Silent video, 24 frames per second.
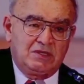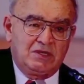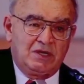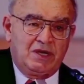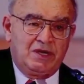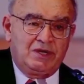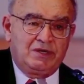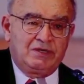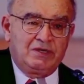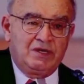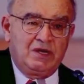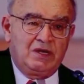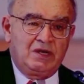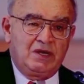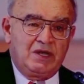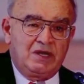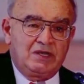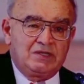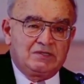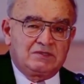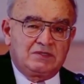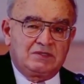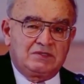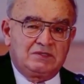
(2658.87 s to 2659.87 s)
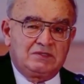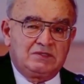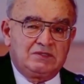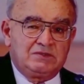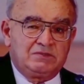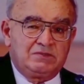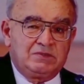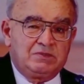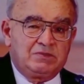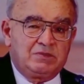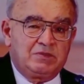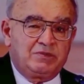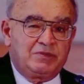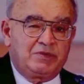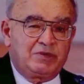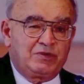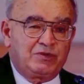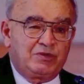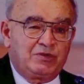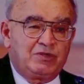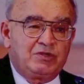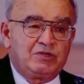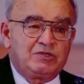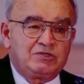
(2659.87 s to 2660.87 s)
I realized that these people were
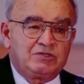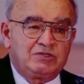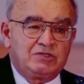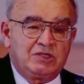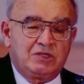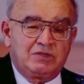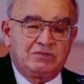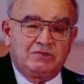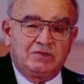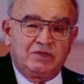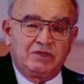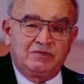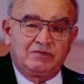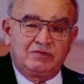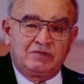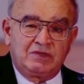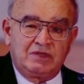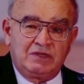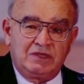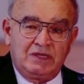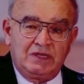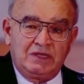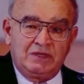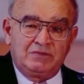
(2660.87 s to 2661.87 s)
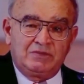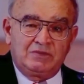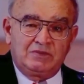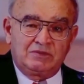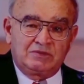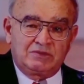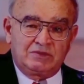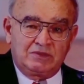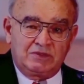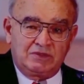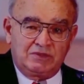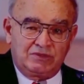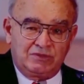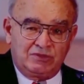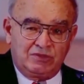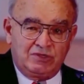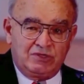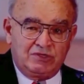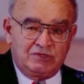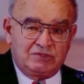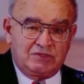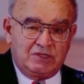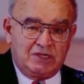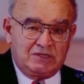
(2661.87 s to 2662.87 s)
thirsty, and we have labeled
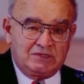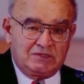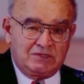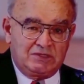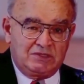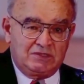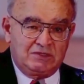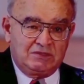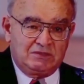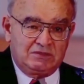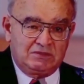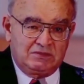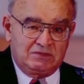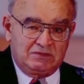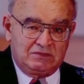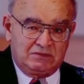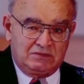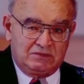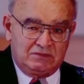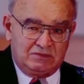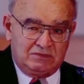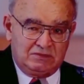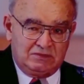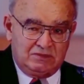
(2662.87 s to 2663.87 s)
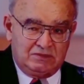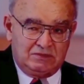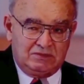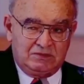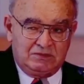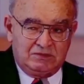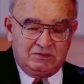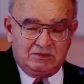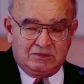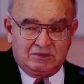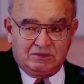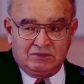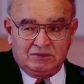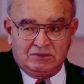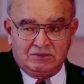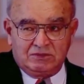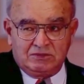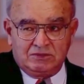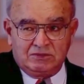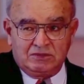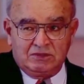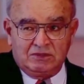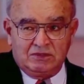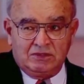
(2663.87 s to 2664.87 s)
thirst as a disease
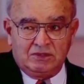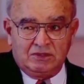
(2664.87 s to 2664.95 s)
condition.